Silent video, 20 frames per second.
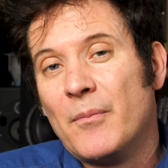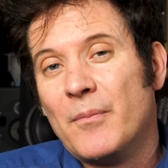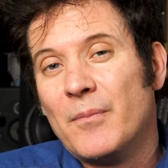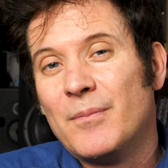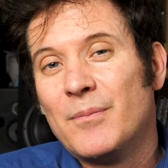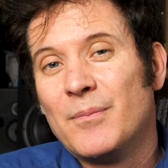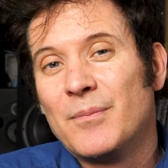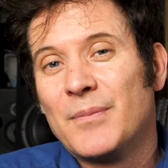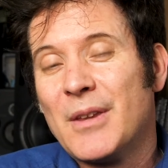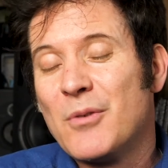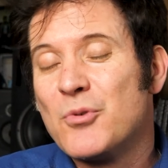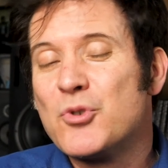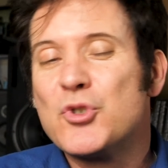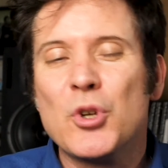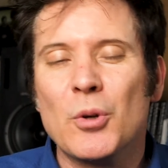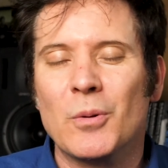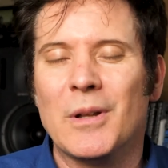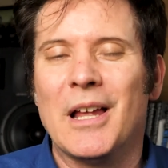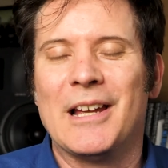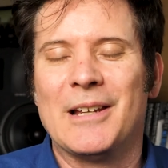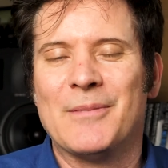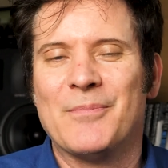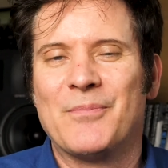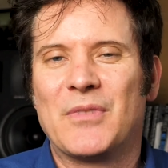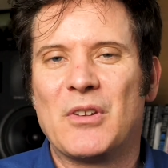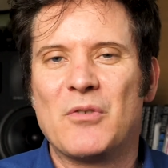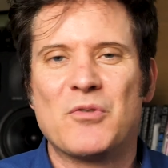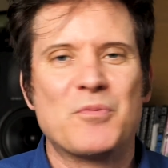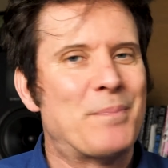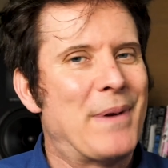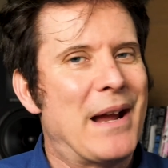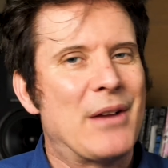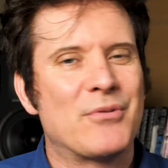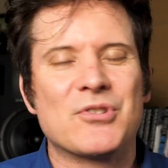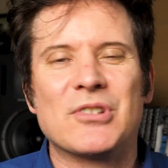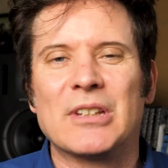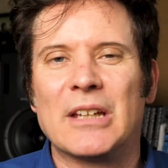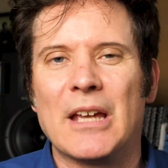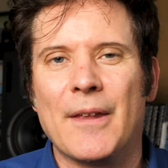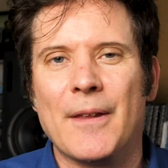It was too late. It's
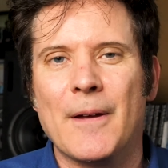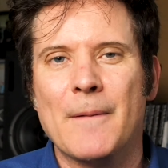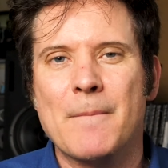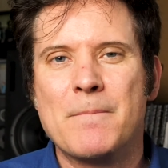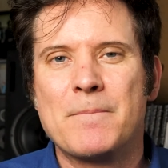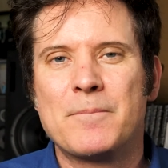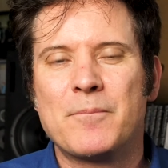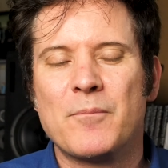bounced together.